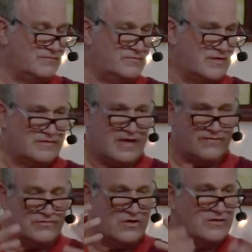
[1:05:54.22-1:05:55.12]
even says,
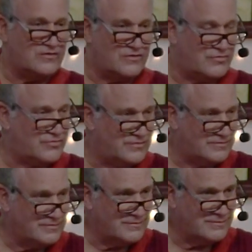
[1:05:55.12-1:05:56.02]
heaven on earth.
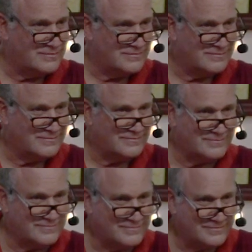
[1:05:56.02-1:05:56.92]

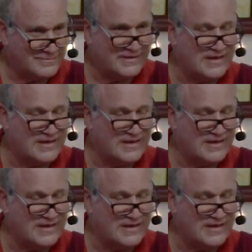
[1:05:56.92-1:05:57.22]
The